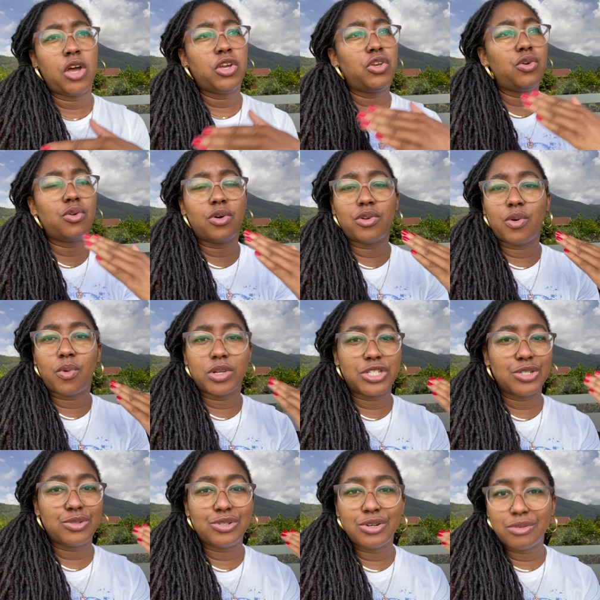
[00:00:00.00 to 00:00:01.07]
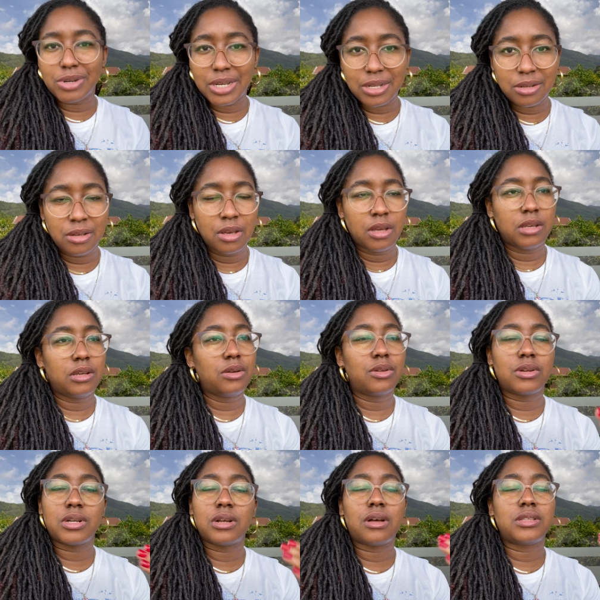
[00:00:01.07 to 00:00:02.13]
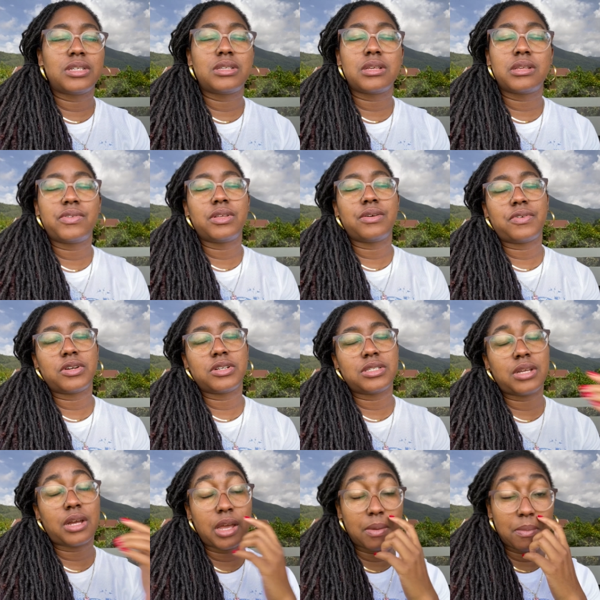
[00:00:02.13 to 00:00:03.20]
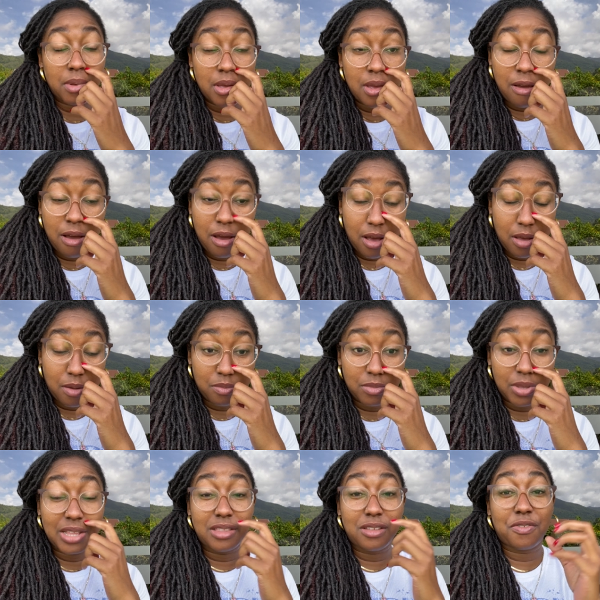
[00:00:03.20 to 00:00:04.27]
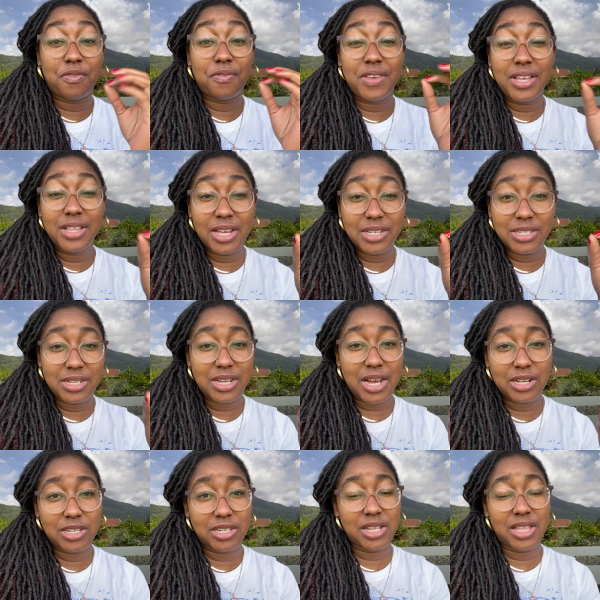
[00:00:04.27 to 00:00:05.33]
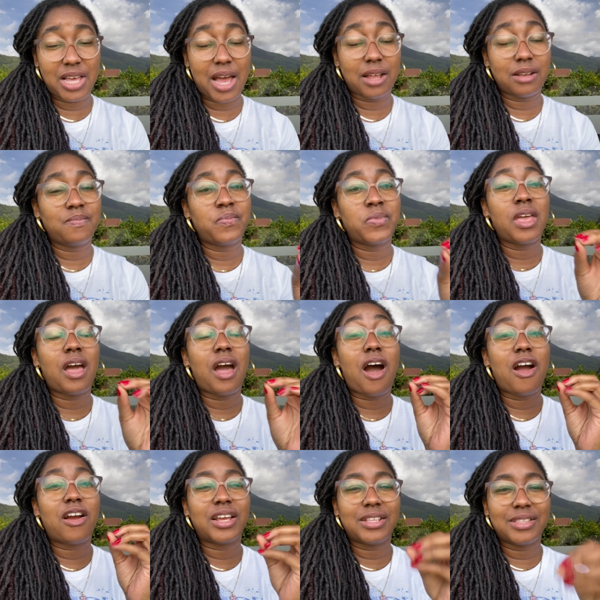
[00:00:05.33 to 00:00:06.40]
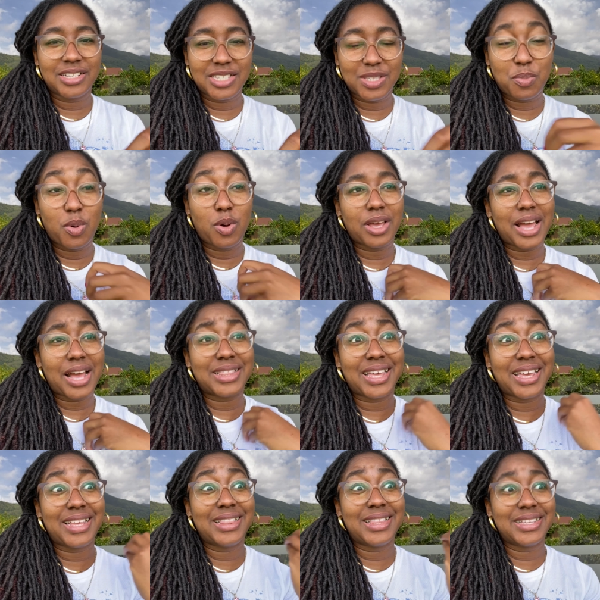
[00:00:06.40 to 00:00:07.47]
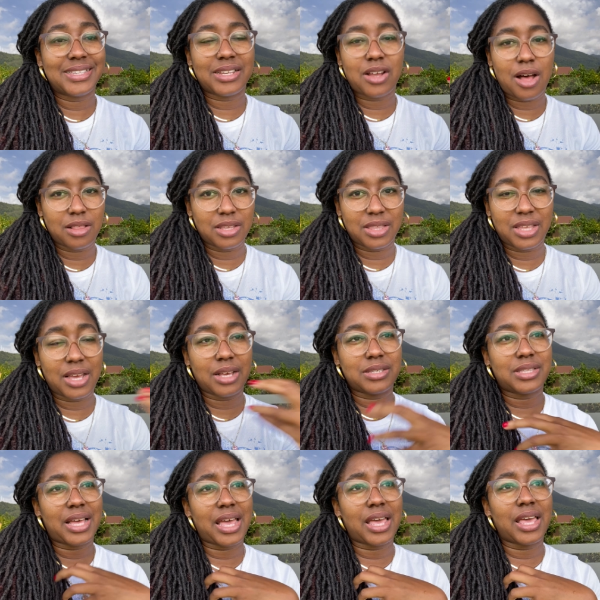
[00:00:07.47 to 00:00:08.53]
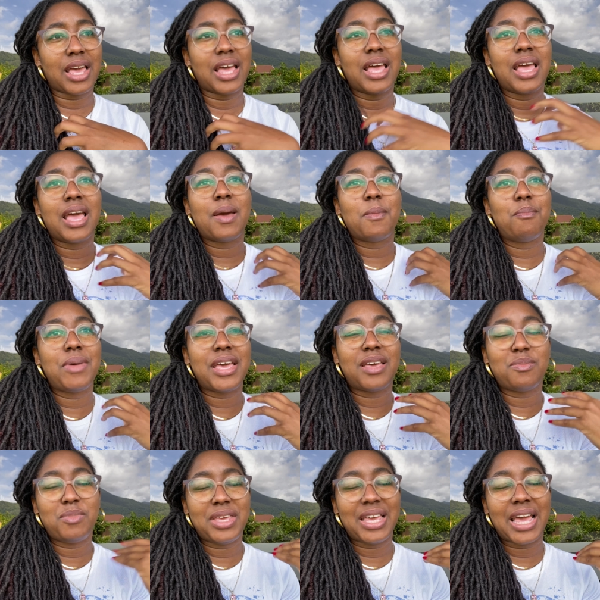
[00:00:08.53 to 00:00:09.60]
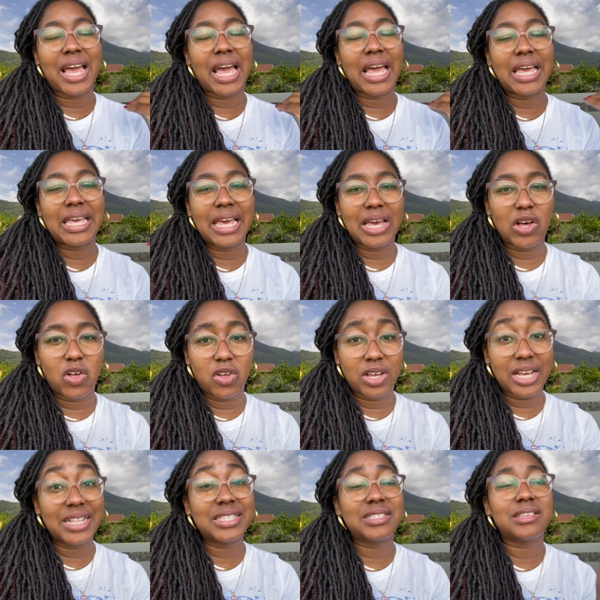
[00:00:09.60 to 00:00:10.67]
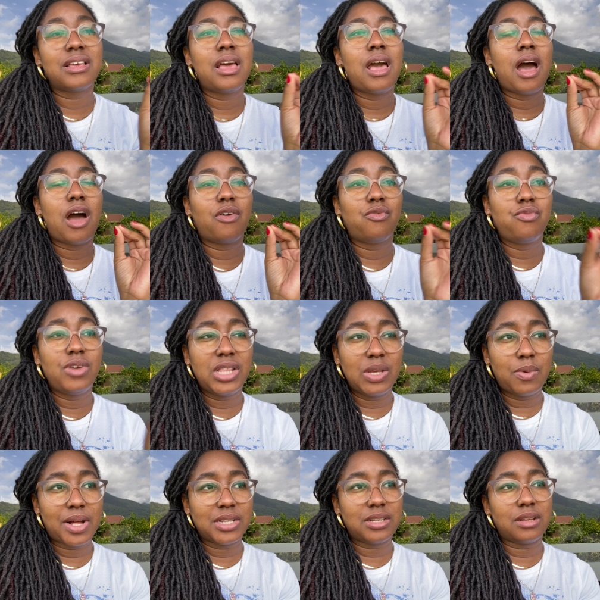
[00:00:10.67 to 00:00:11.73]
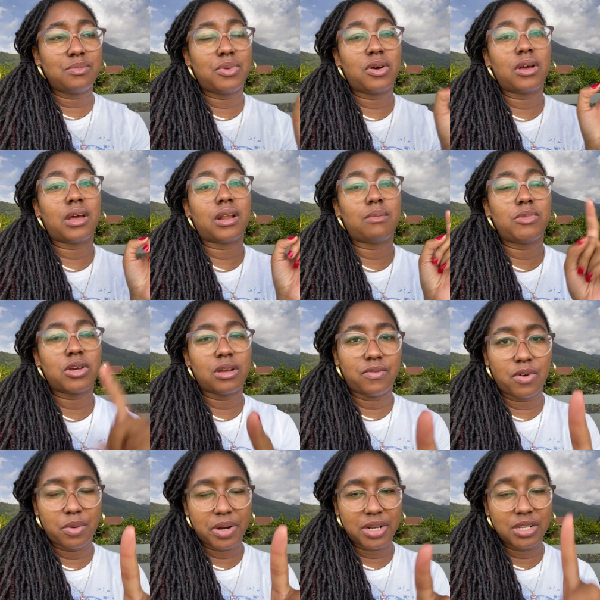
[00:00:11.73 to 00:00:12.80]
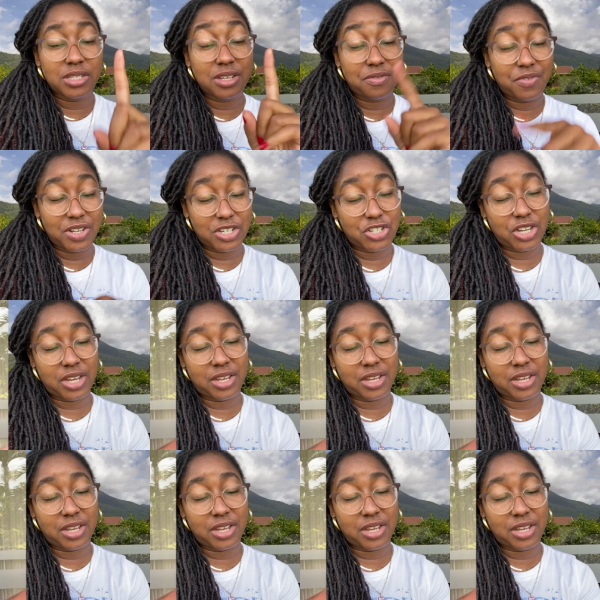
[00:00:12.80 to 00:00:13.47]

you don't know what you're doing. You're learning all these things for the first time. Um, and the feelings attached to that are in this book and they elicit all the things like make me giggle. It's a really well done book and I'm looking forward to finishing